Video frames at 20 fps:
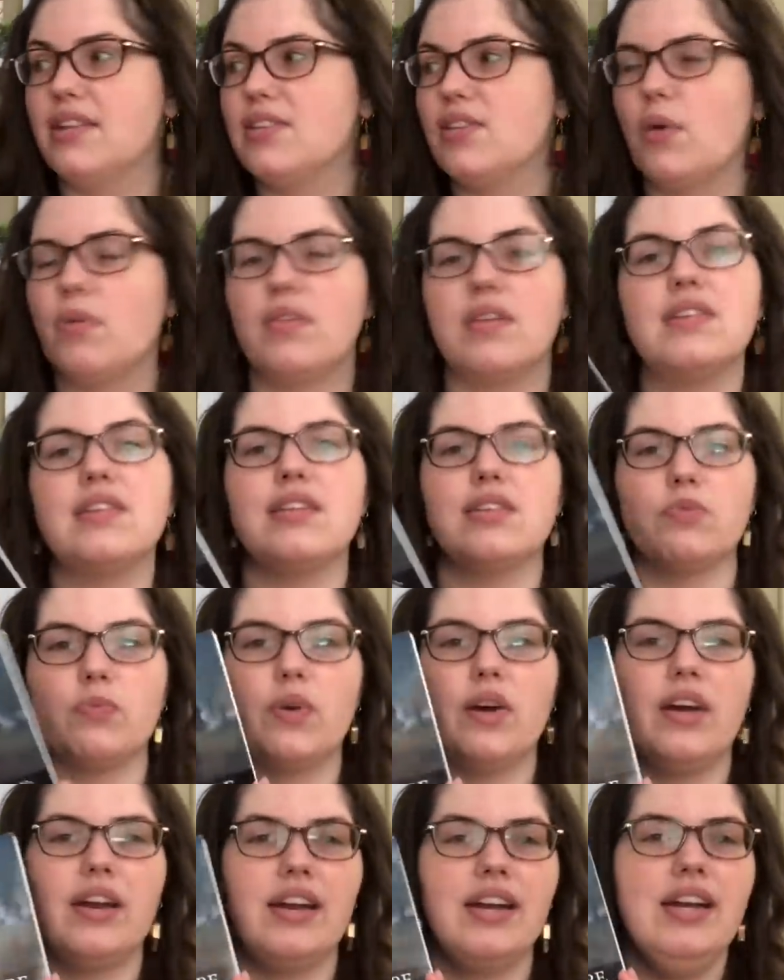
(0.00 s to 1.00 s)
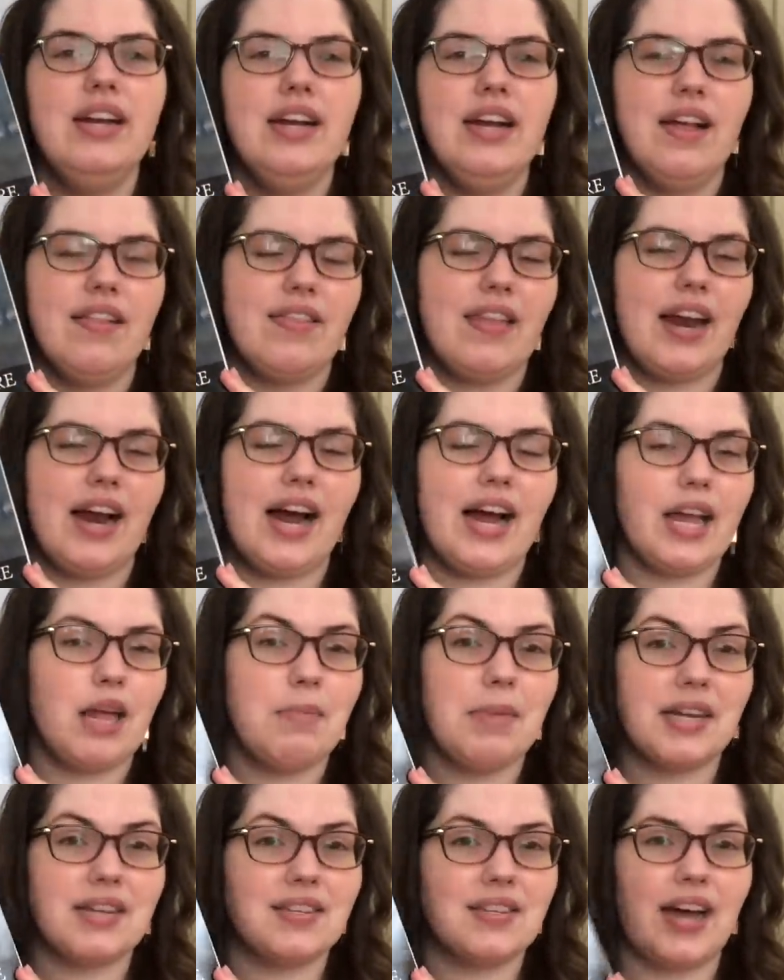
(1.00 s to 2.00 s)
So this is one that I
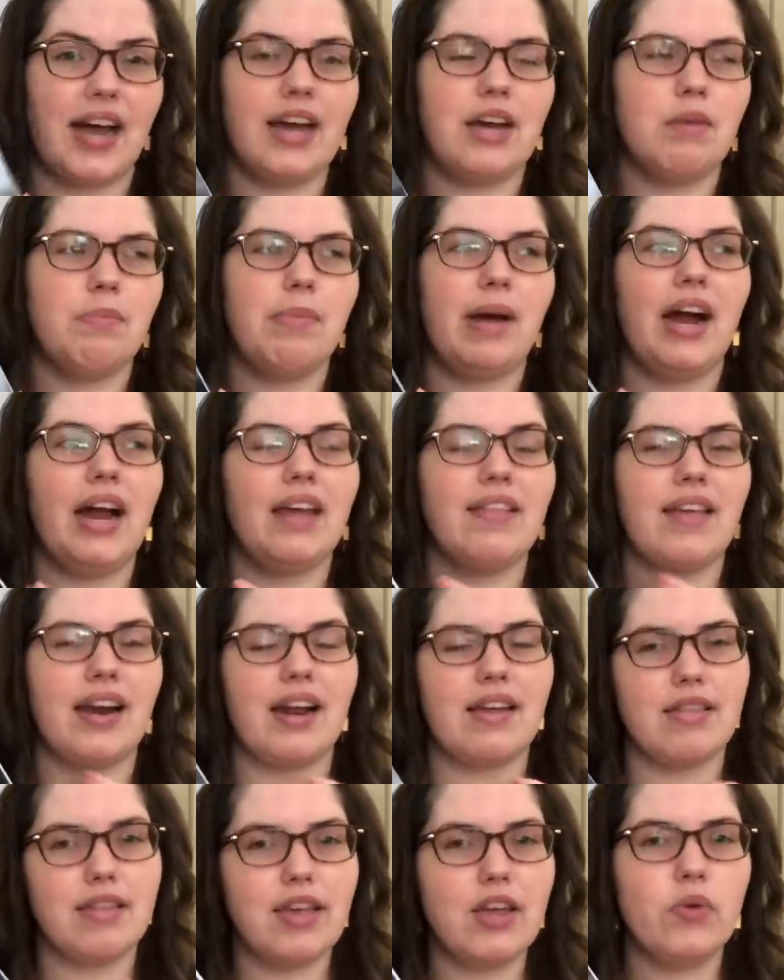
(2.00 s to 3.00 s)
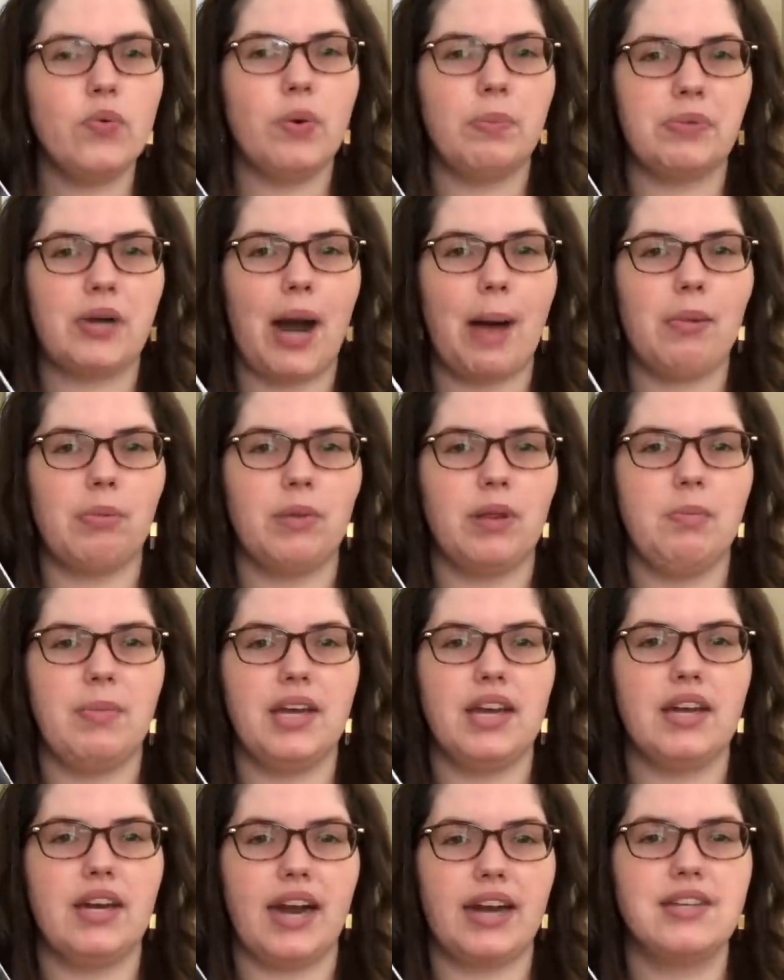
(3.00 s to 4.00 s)
am excited by and that I think will probably be
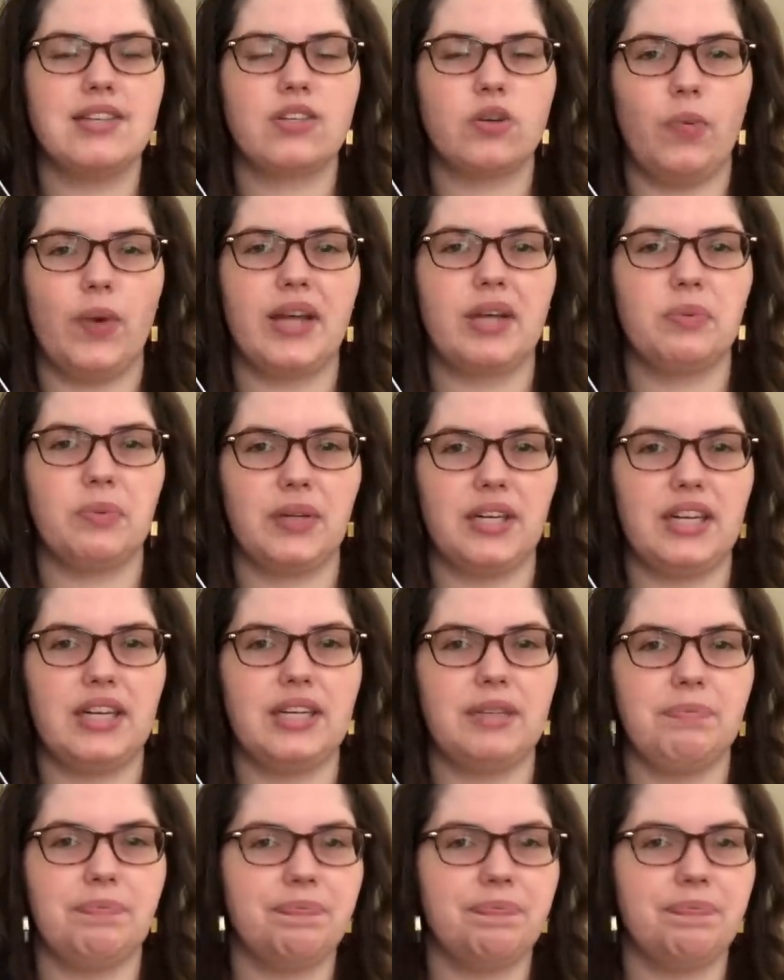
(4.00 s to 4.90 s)
a nice quick read.